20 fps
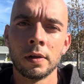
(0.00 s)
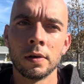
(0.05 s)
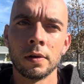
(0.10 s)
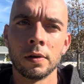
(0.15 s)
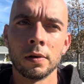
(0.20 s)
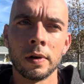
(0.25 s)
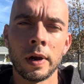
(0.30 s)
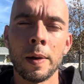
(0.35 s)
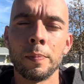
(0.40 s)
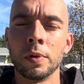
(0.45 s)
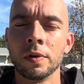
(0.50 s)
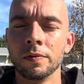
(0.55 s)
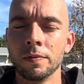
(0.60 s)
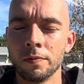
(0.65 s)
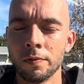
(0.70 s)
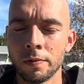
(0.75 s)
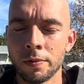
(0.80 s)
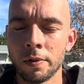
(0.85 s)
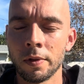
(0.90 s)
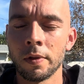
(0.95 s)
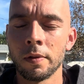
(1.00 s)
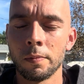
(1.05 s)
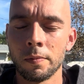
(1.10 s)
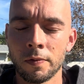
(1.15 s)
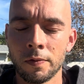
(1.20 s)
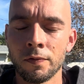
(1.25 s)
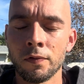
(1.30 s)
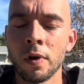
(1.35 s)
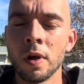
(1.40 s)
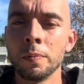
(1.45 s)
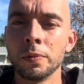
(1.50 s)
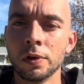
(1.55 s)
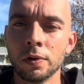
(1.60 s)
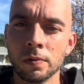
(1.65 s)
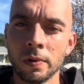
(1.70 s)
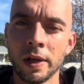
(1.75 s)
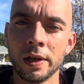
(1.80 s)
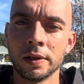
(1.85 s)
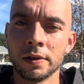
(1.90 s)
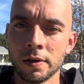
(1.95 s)
or happen from you,
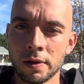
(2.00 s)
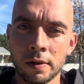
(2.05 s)
like